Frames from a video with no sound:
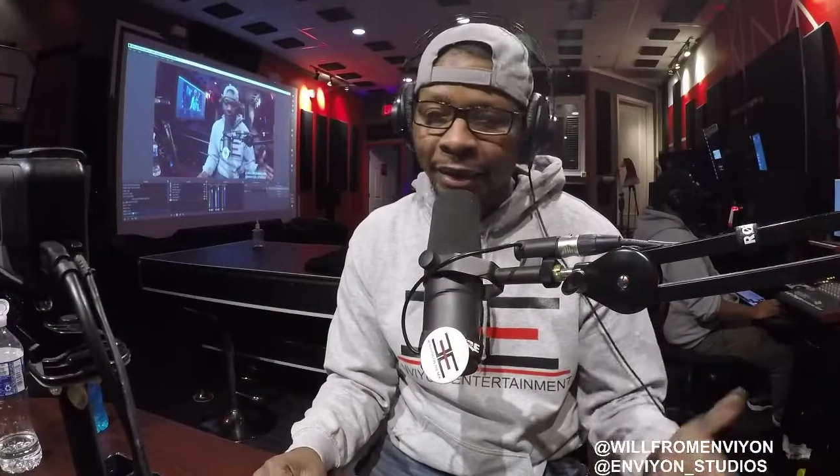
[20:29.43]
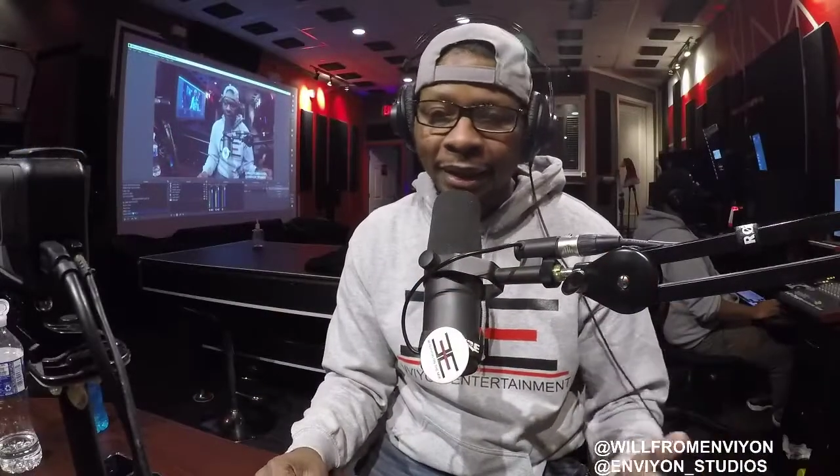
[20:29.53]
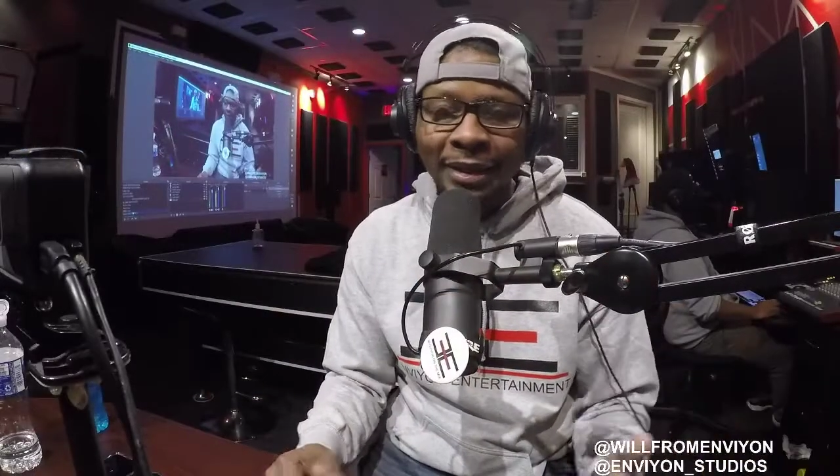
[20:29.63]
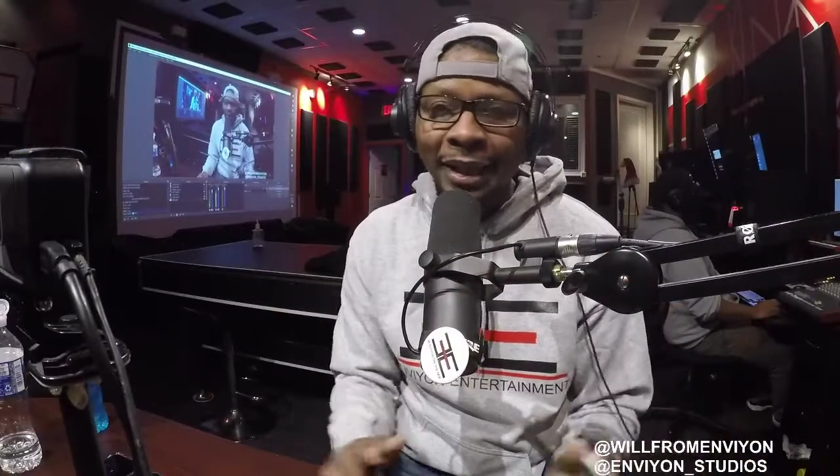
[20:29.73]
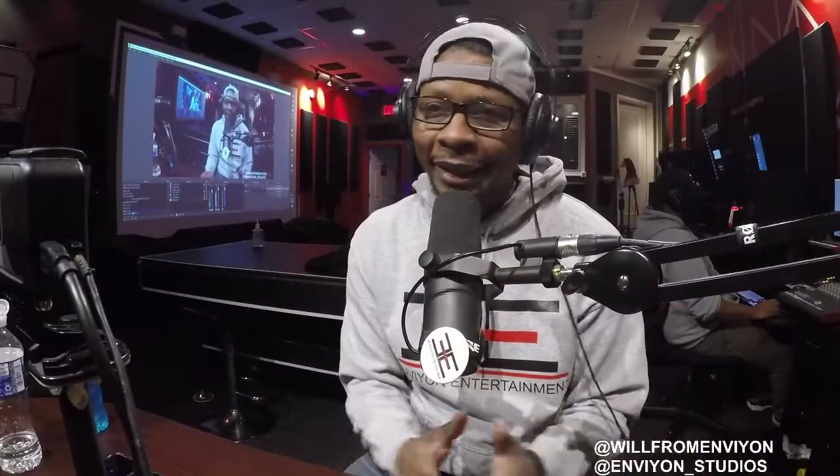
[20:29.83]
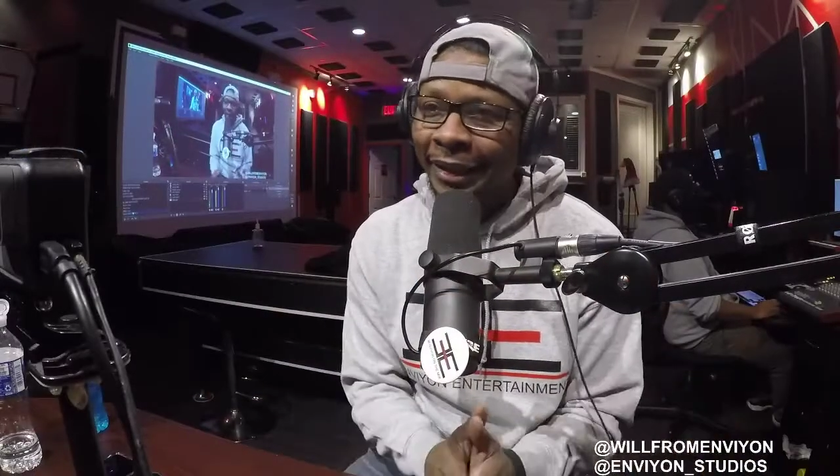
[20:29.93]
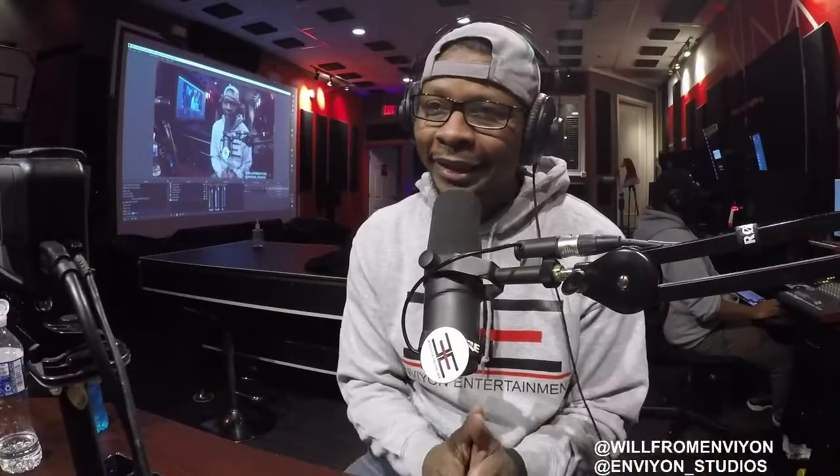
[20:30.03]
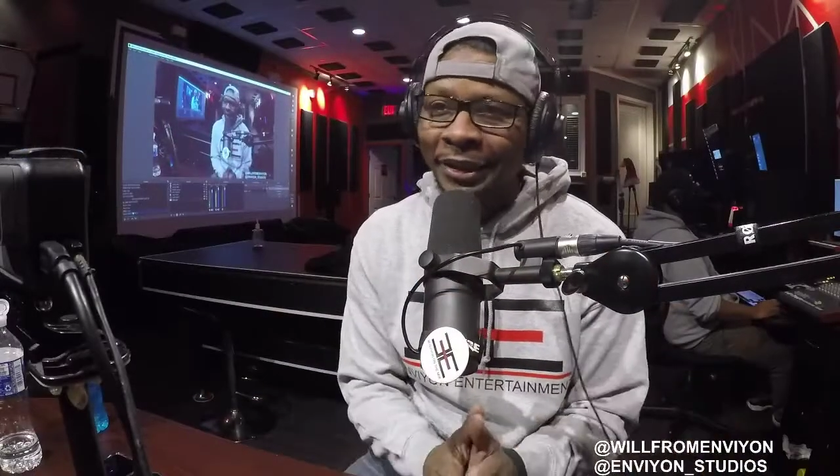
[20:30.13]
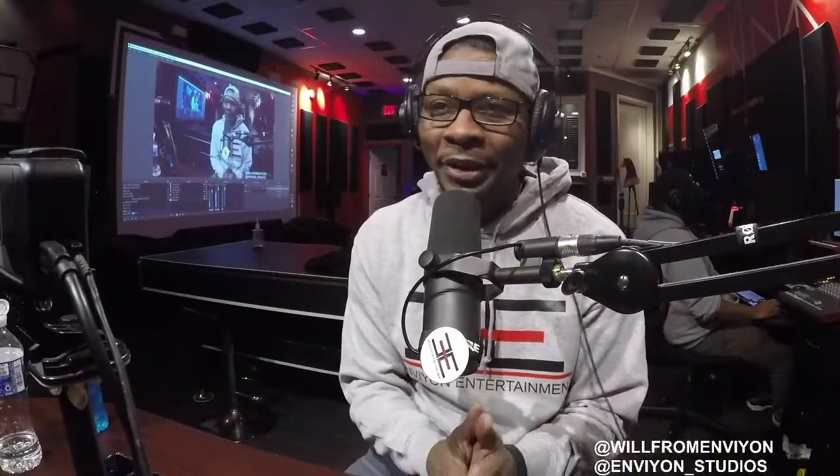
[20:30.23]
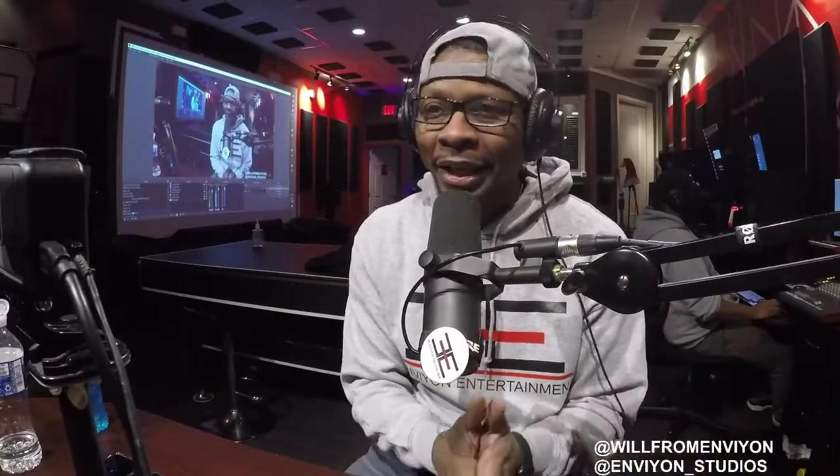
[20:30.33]
It's like
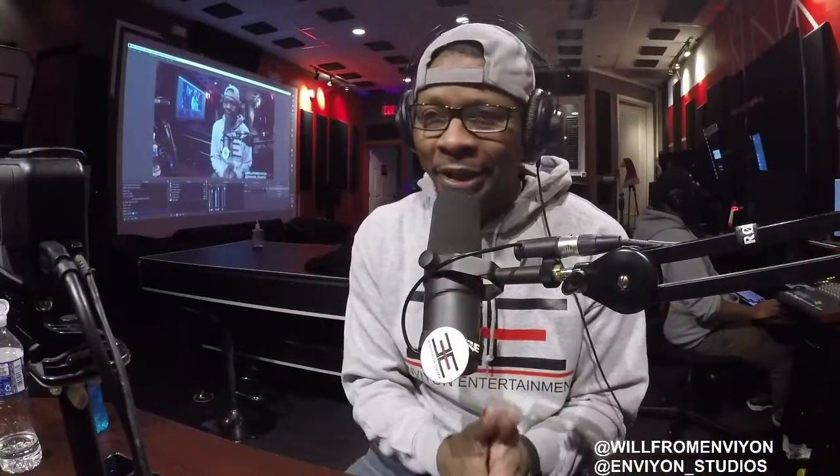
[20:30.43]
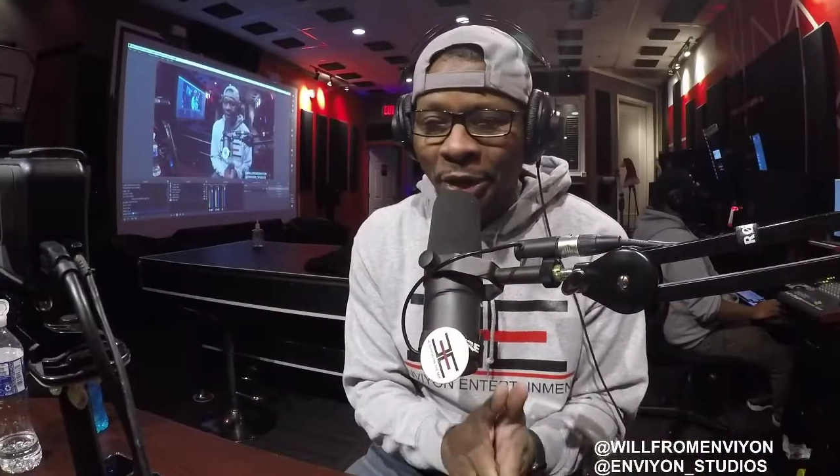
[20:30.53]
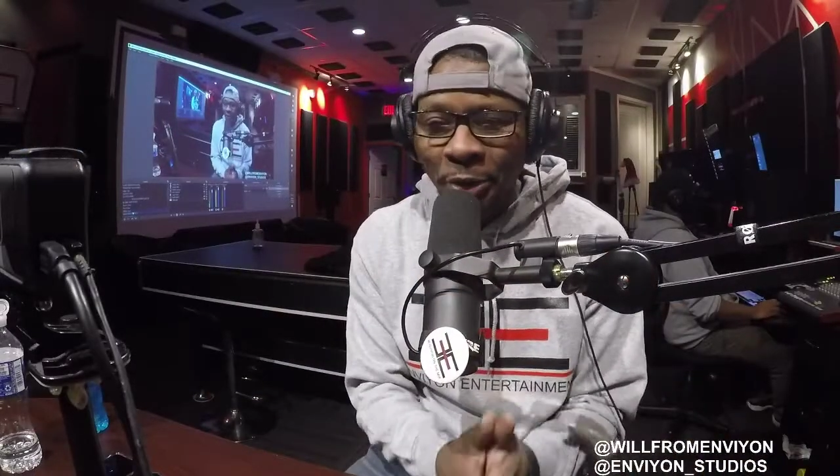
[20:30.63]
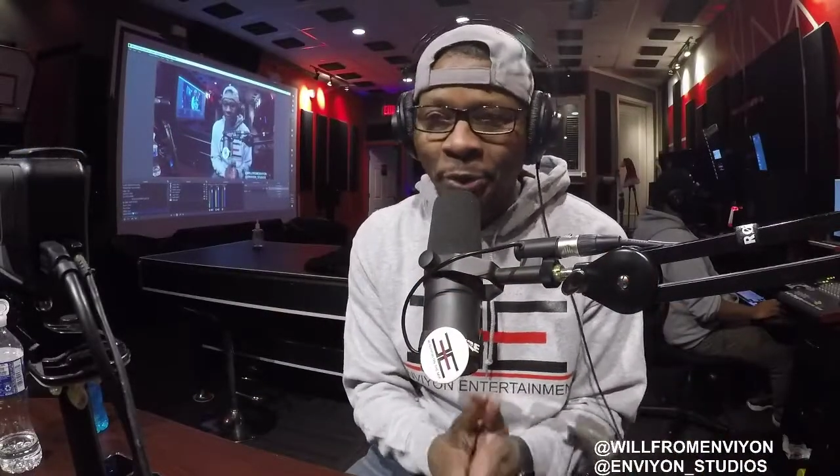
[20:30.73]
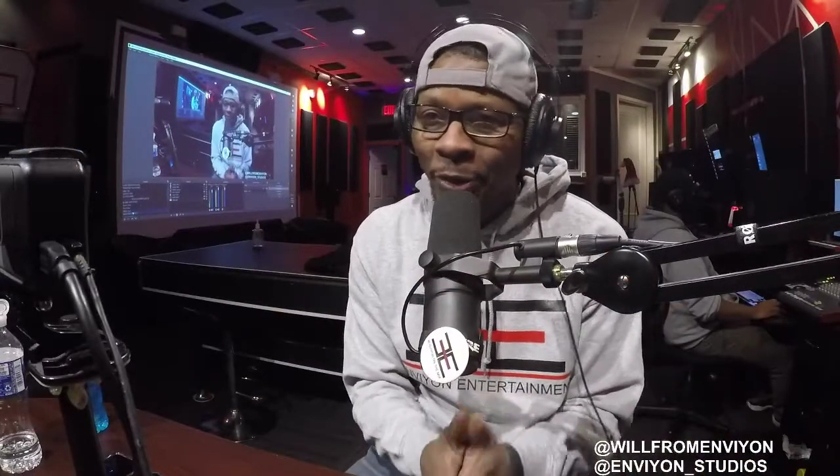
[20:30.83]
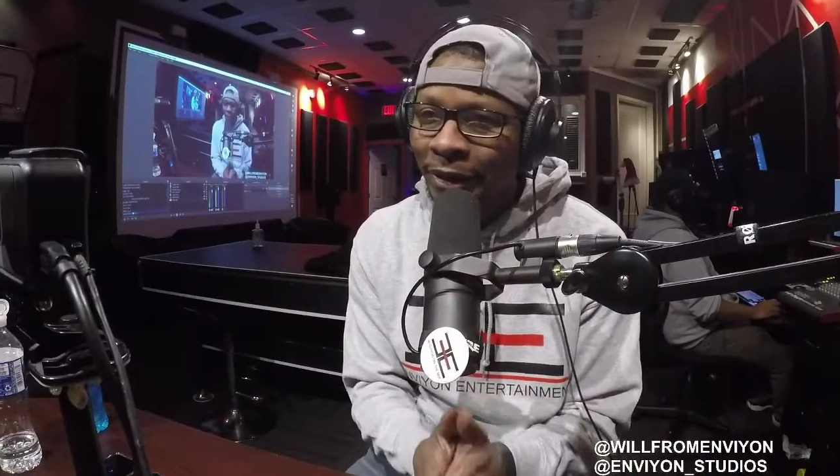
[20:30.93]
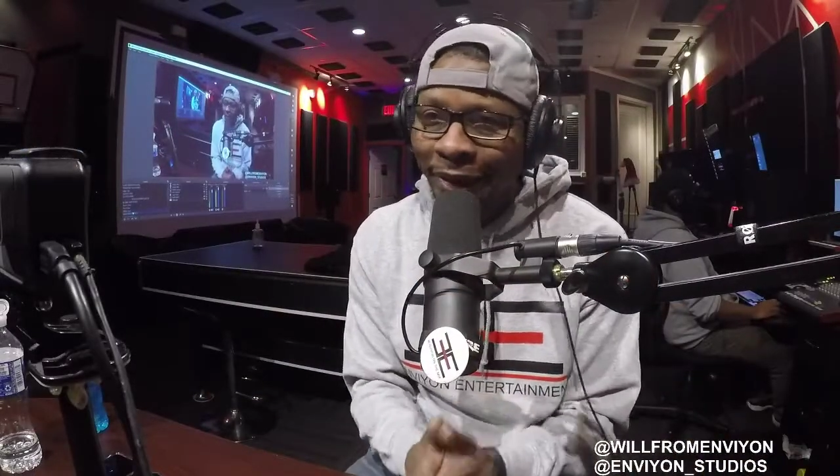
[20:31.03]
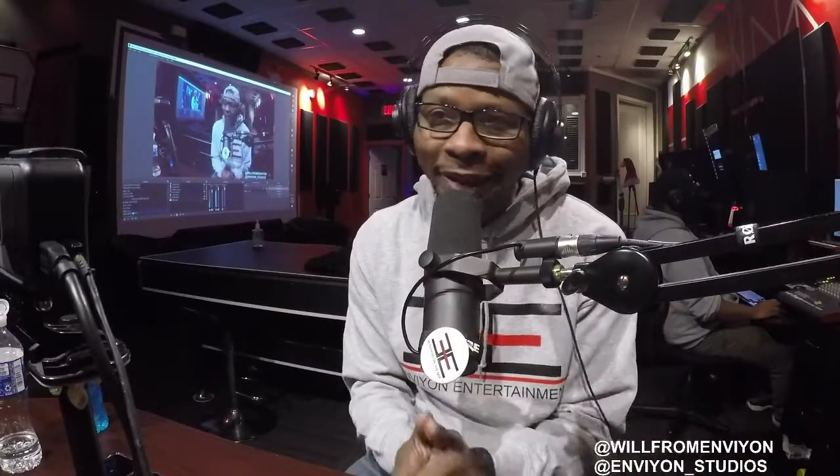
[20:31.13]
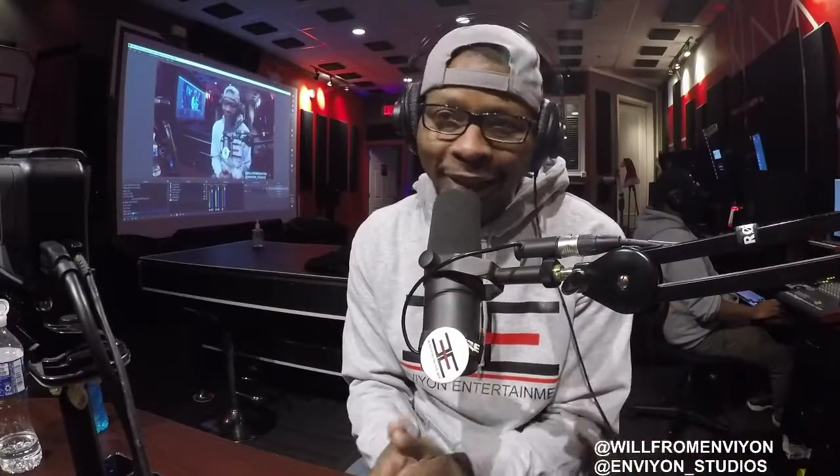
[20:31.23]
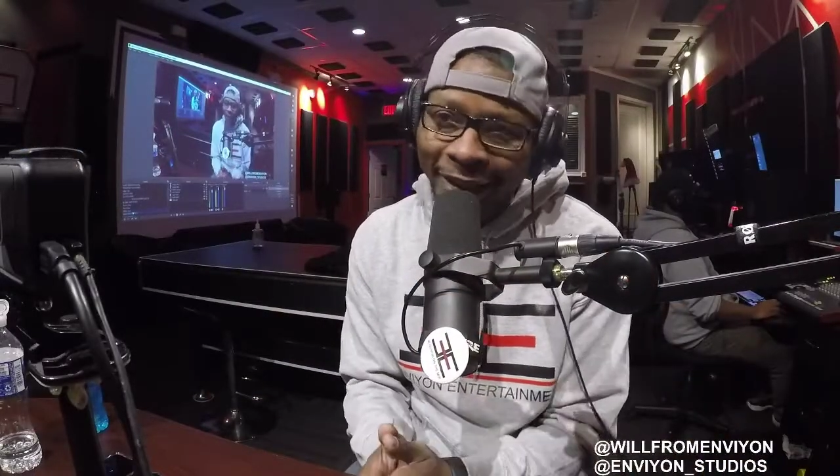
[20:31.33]
you got to know what to
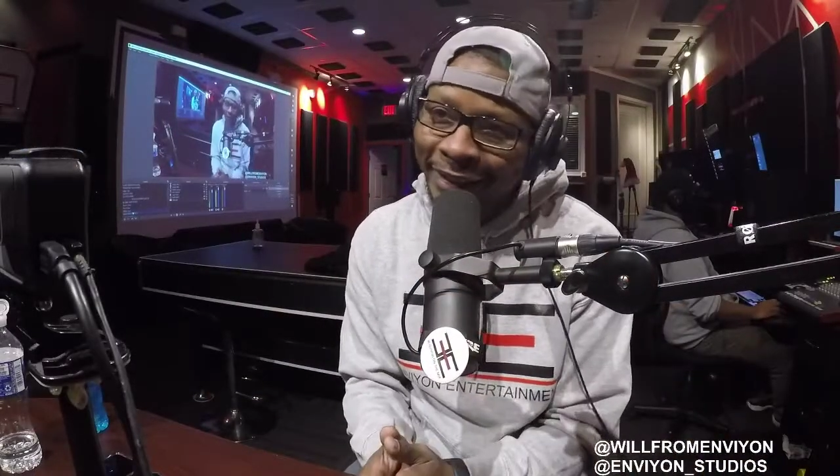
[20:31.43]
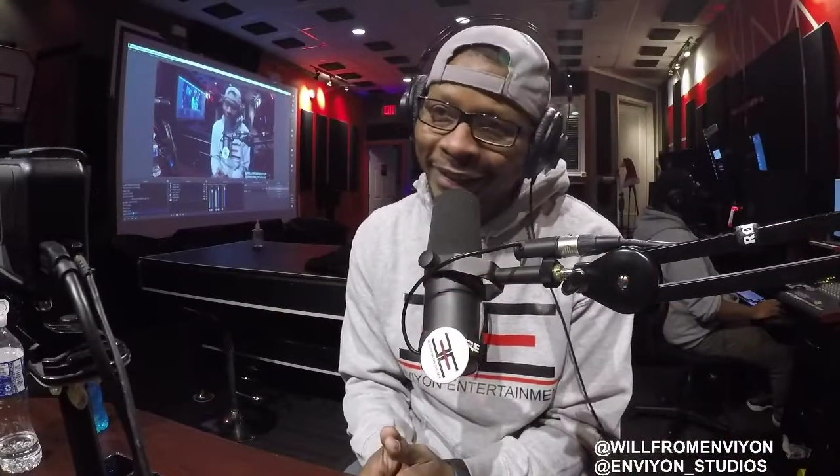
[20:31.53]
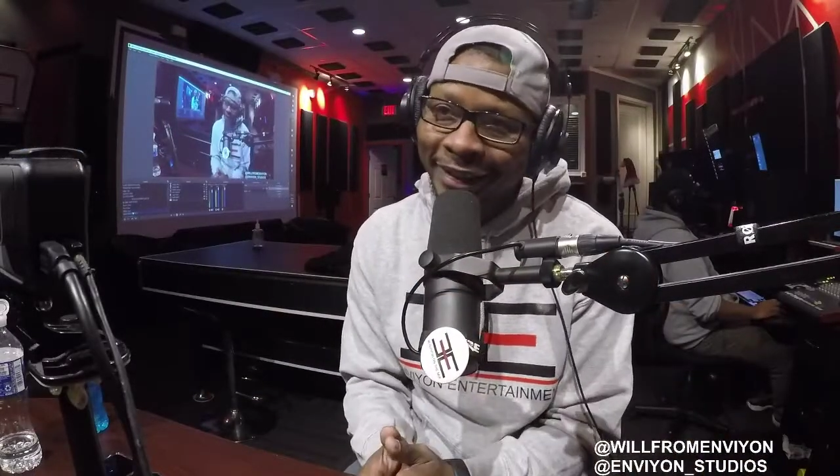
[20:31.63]
cut.